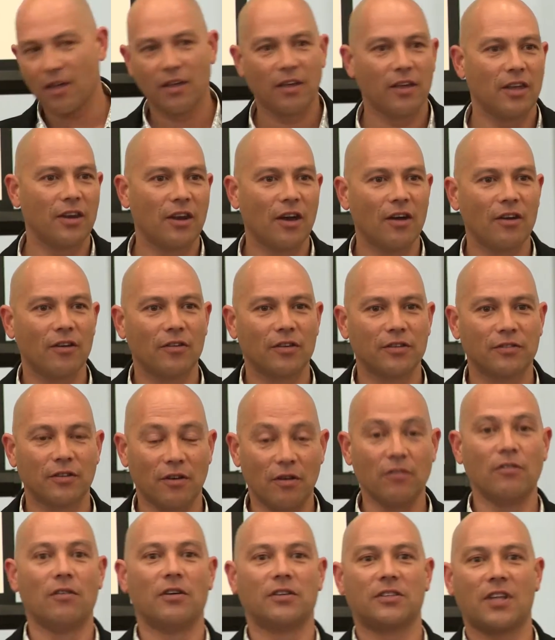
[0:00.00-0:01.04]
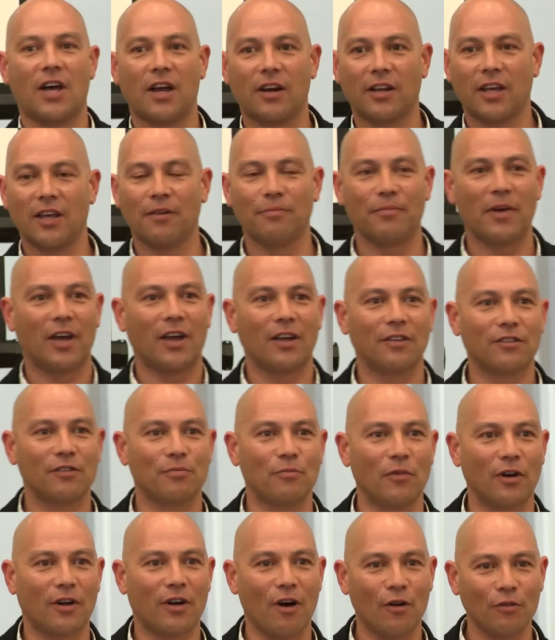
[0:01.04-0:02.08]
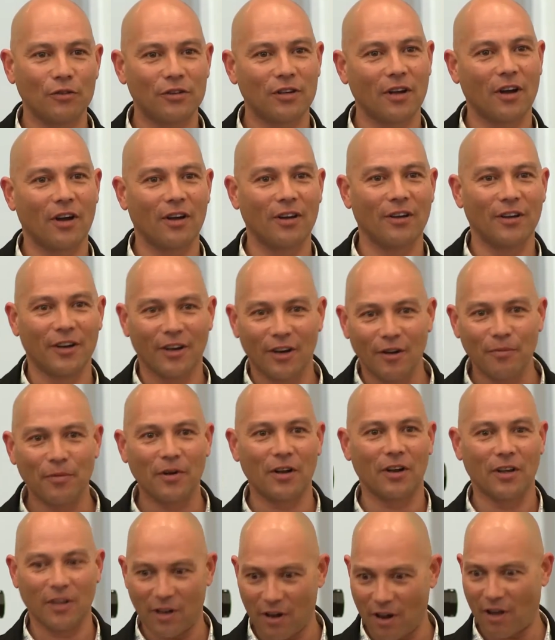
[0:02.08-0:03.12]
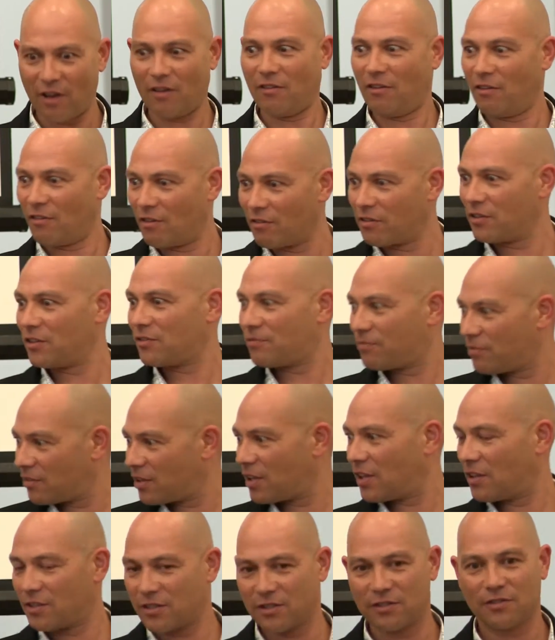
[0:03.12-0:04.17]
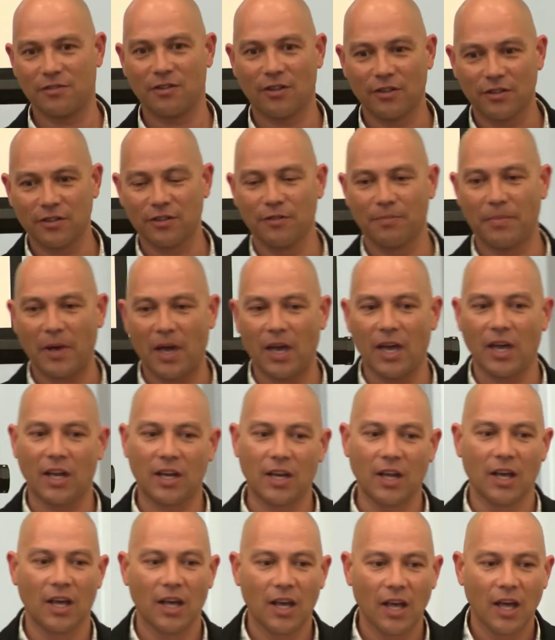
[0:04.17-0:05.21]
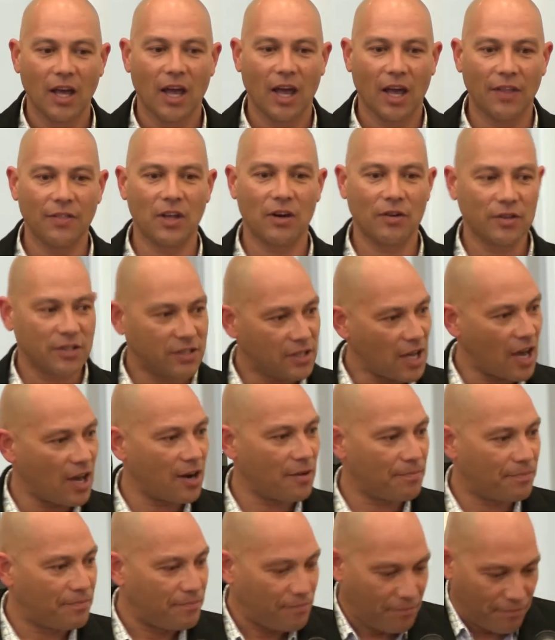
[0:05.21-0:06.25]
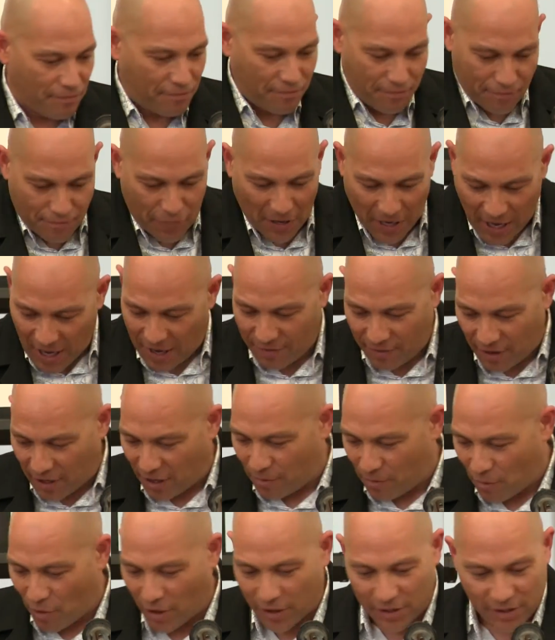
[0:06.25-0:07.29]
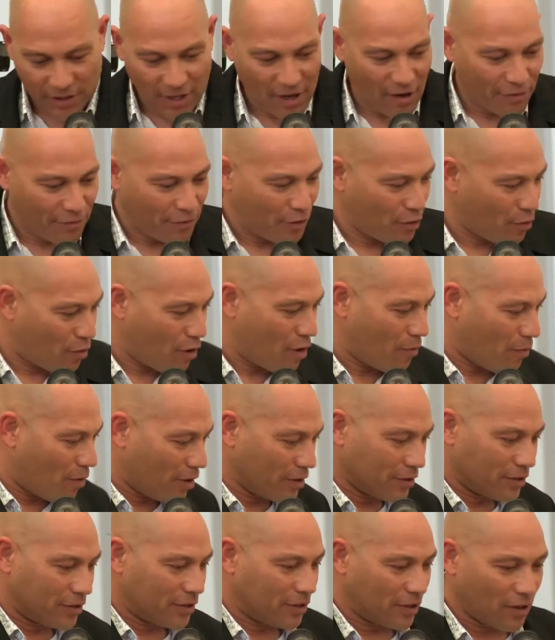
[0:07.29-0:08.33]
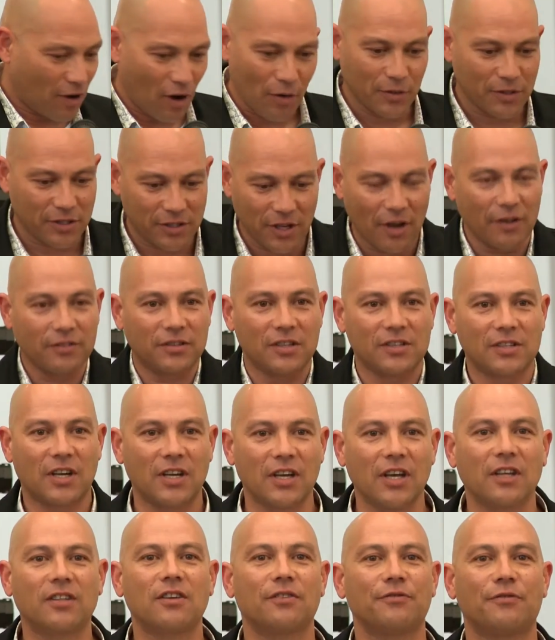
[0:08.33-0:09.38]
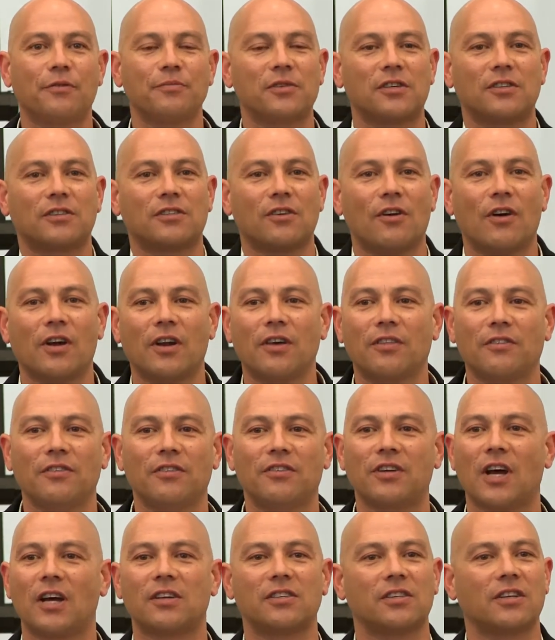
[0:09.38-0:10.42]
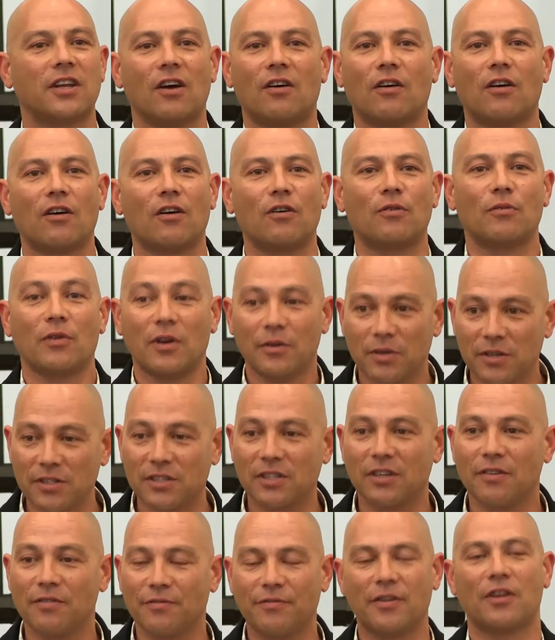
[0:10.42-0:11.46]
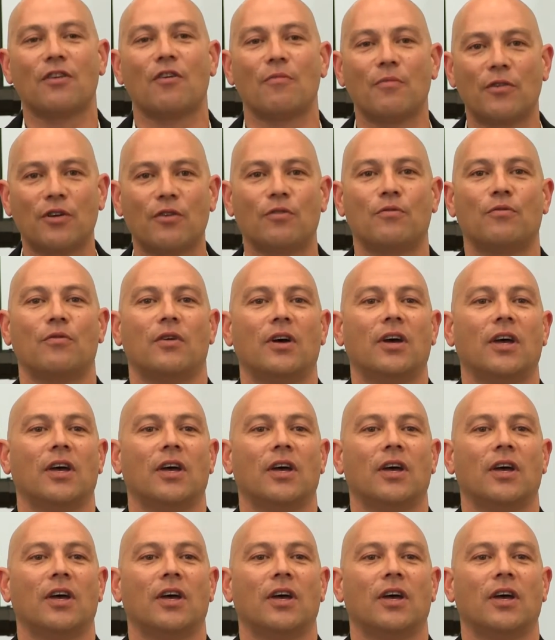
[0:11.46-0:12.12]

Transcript: you know, I thought, oh, I started getting back into my culture, learning about, you know, oh, this, this is not too bad. And then I started believing in myself, who I was. I was so disconnected from society through drugs and alcohol, it was phenomenal.